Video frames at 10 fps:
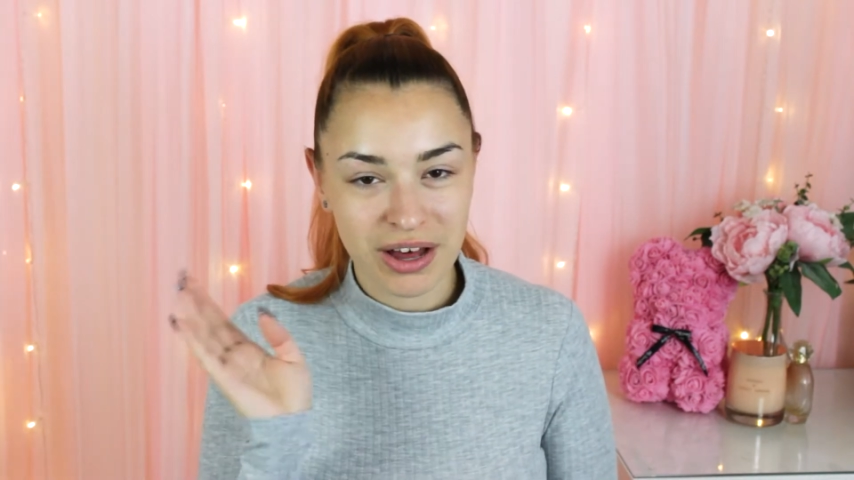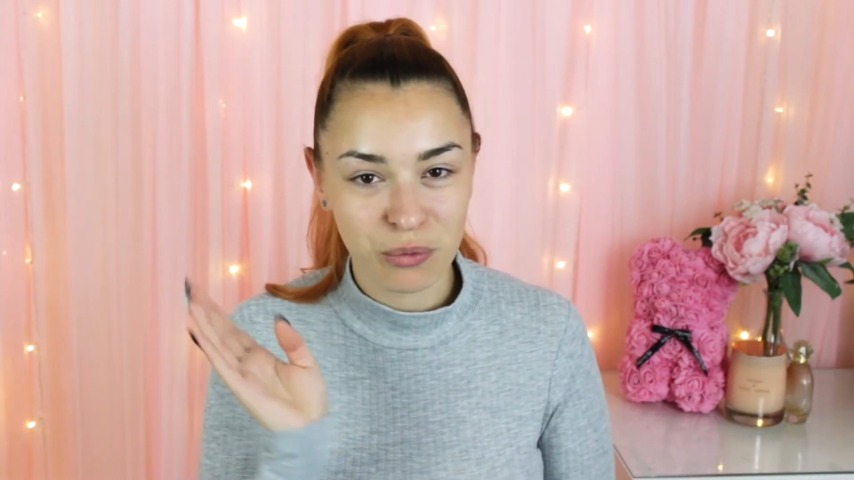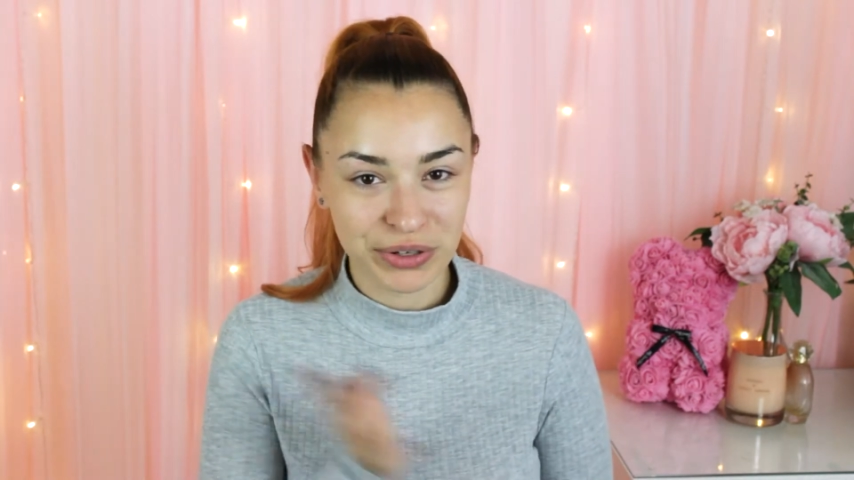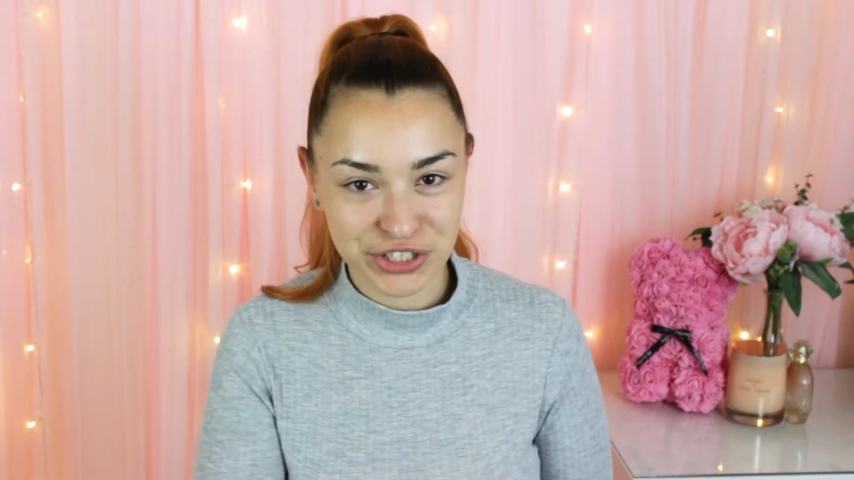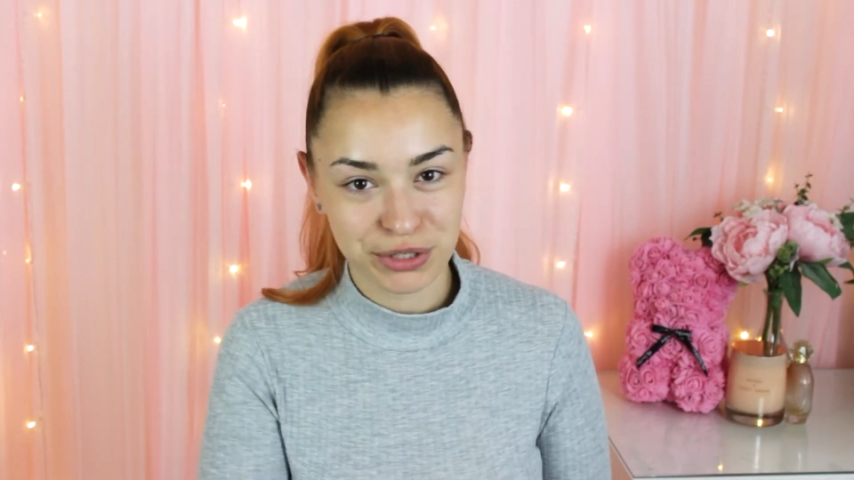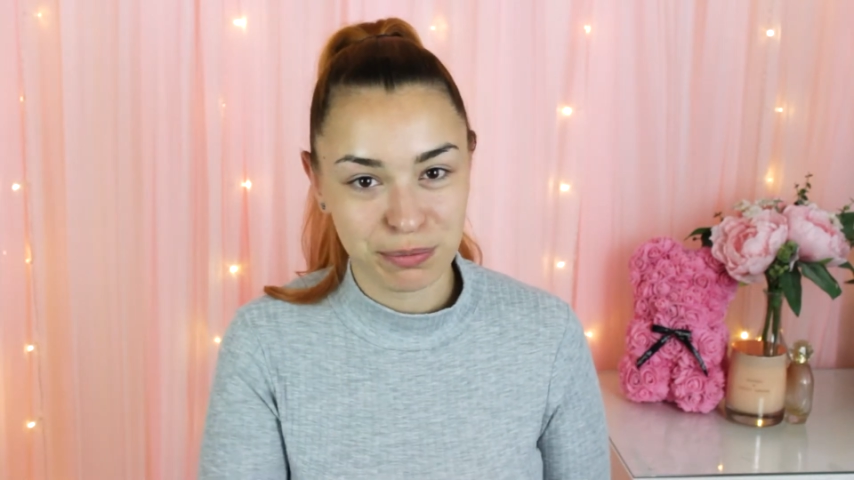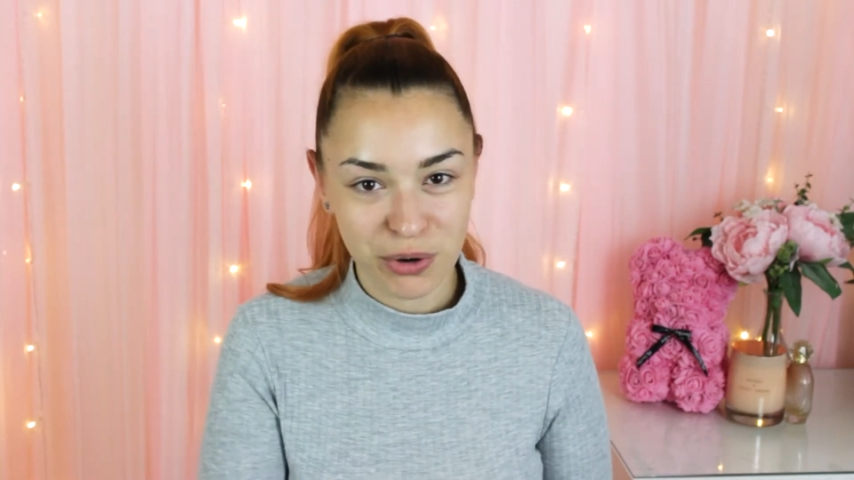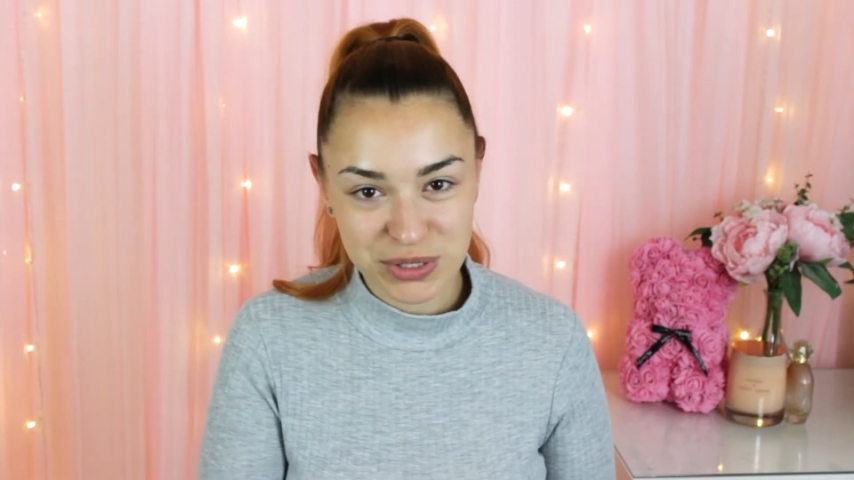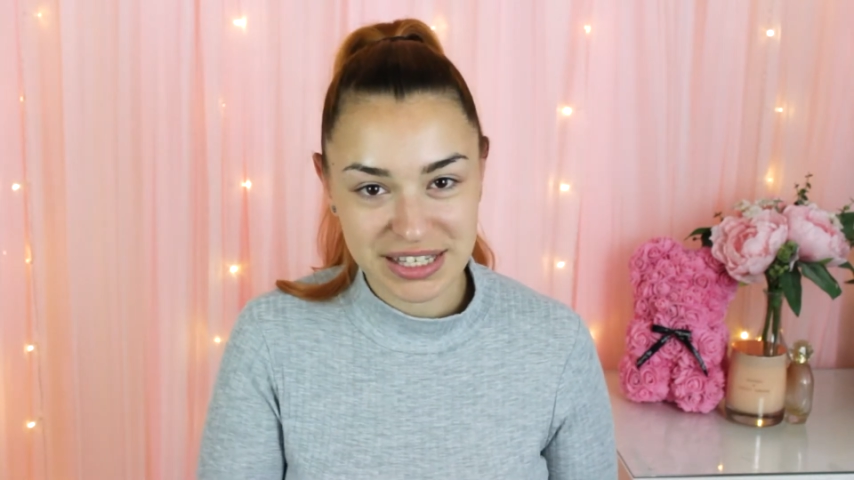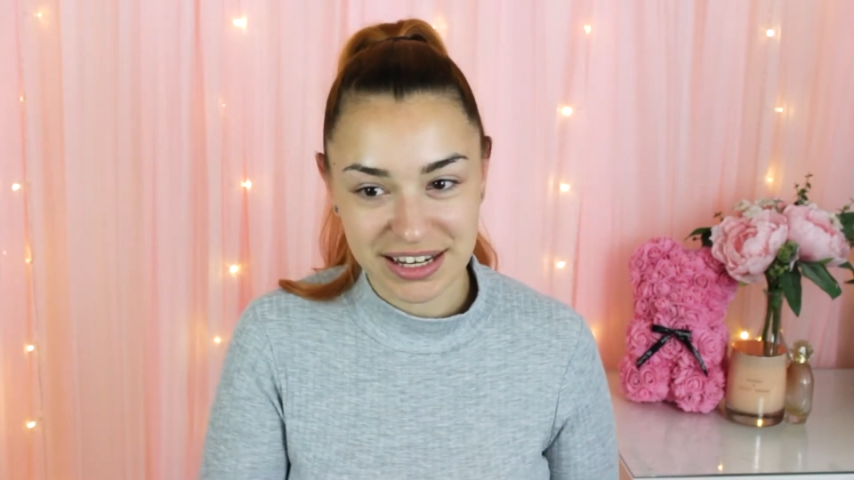when she
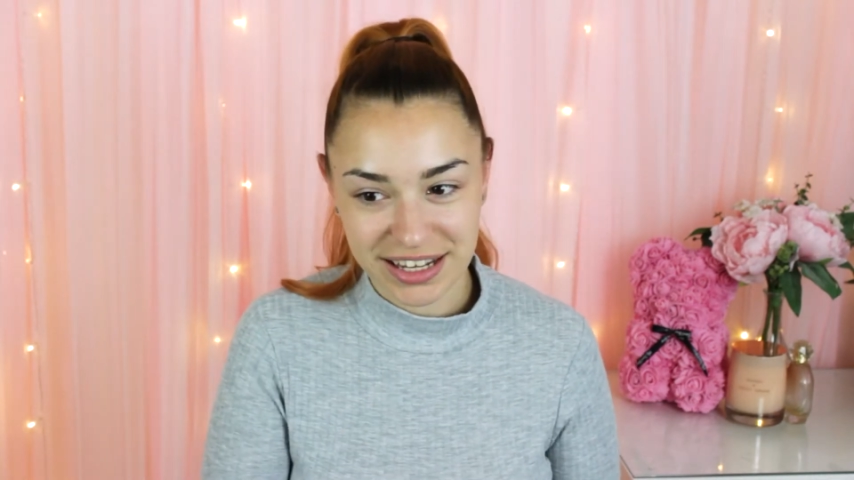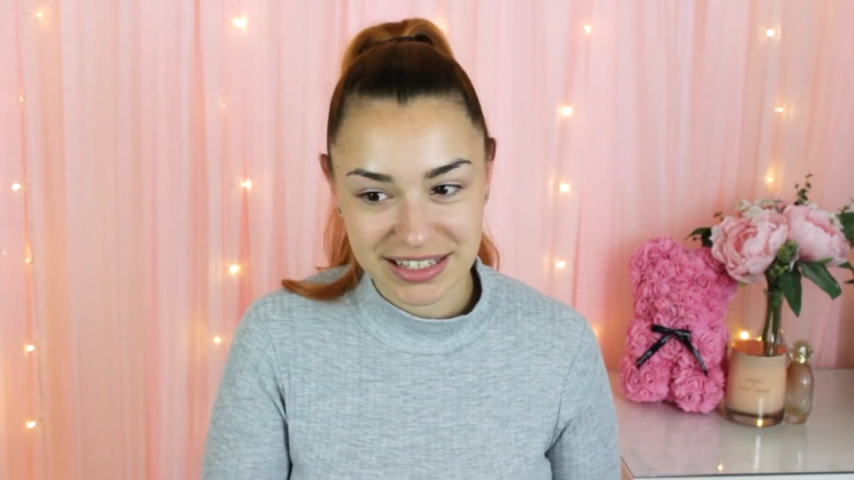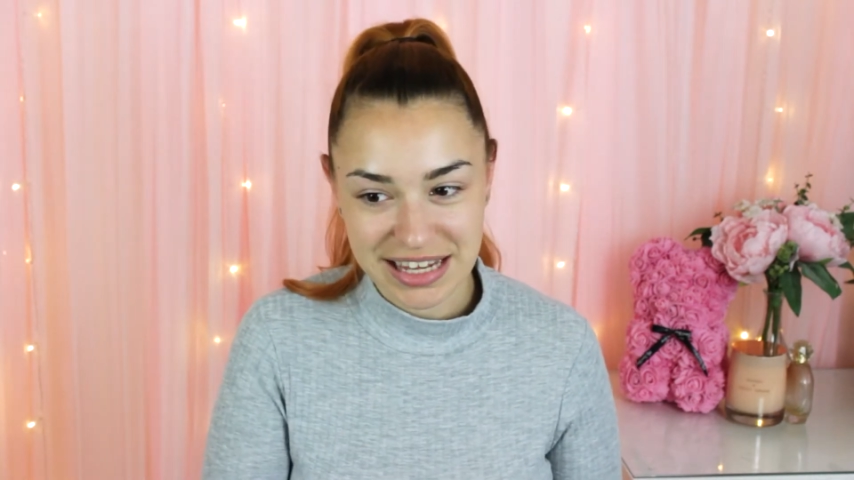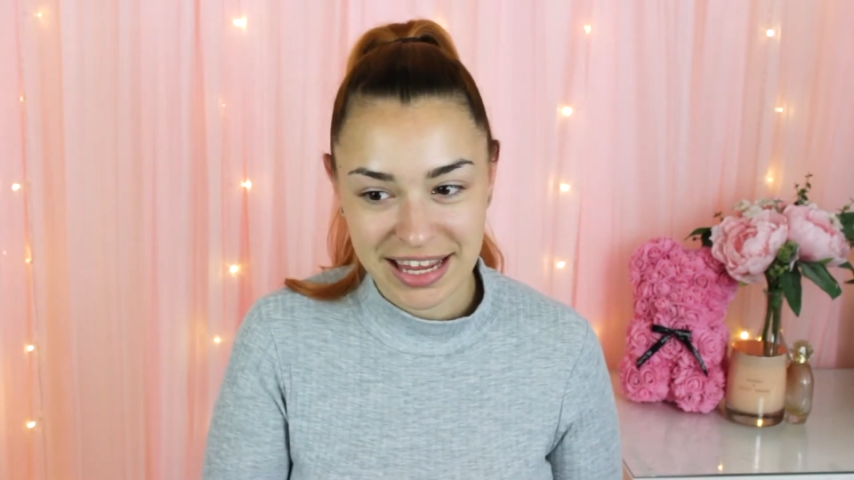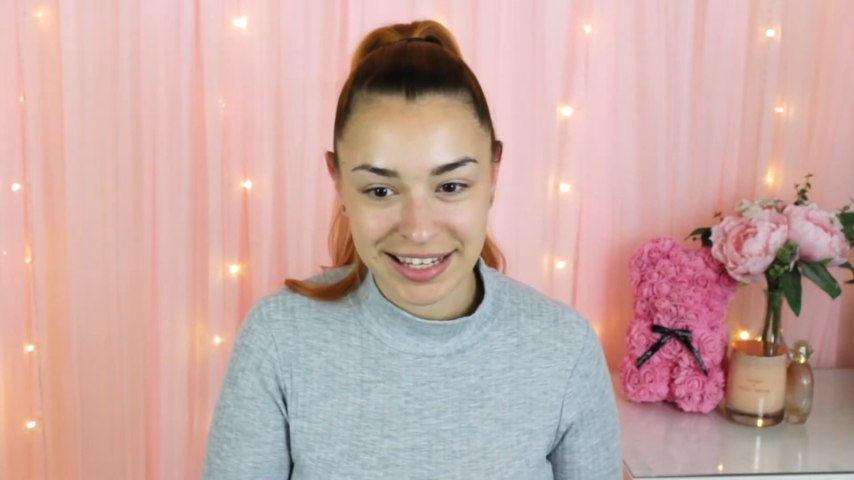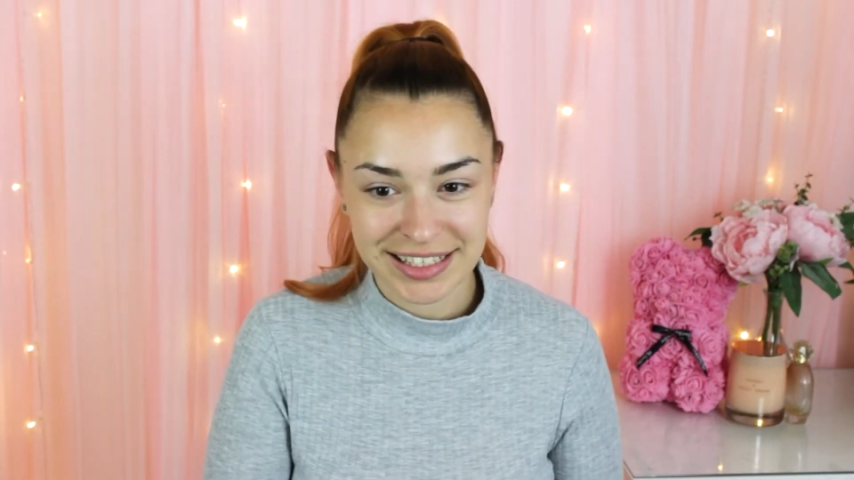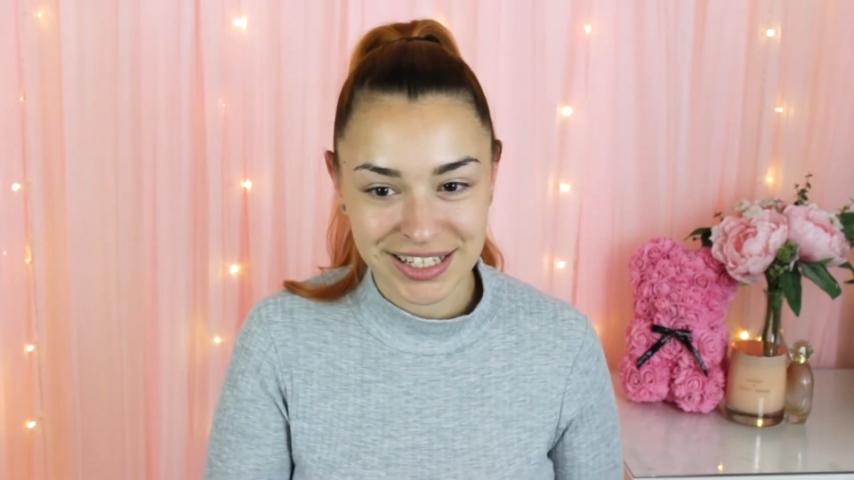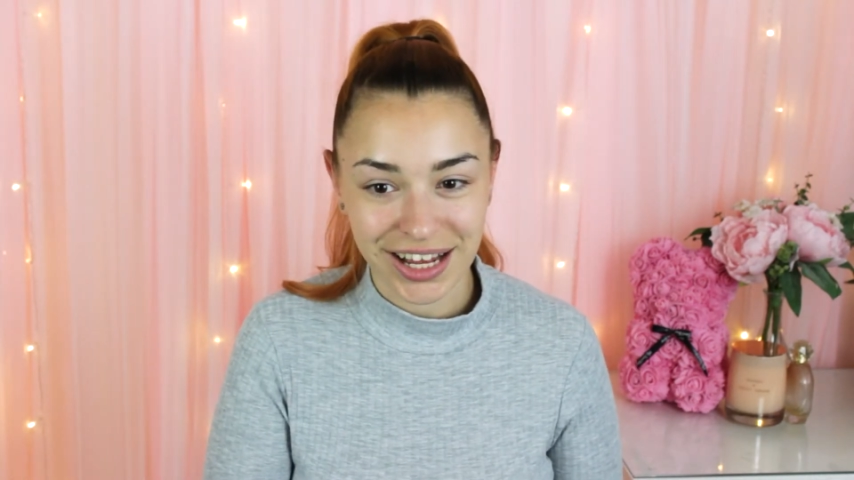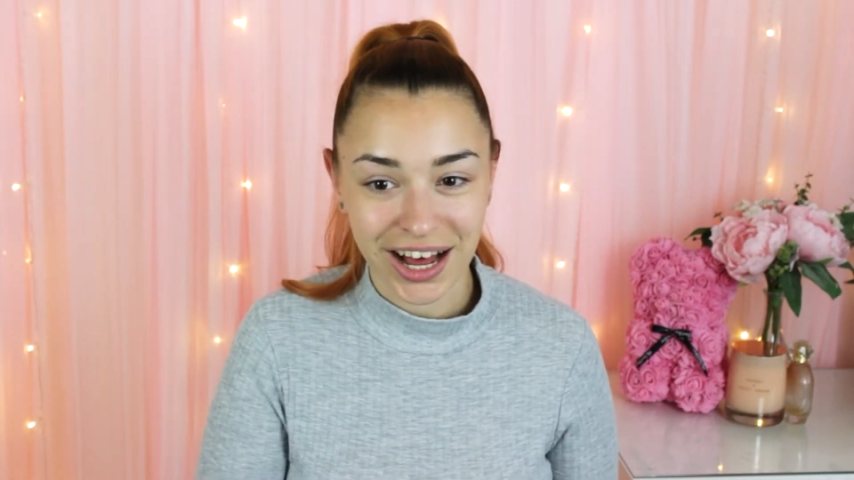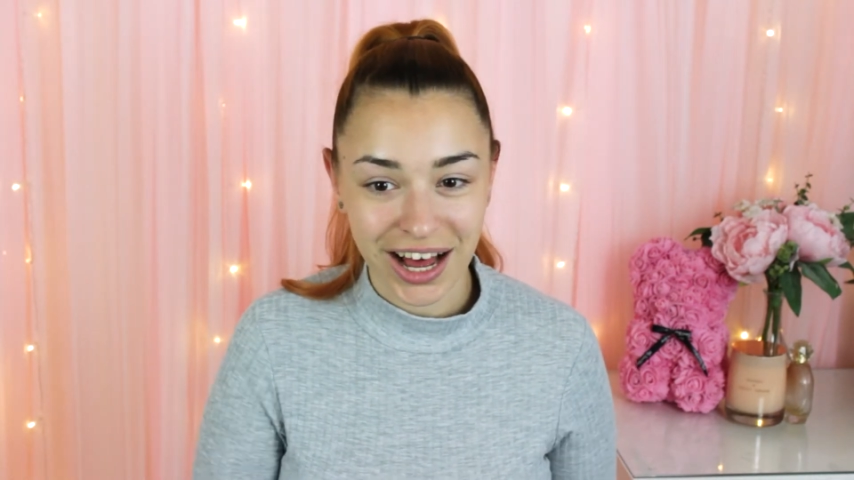posted it, and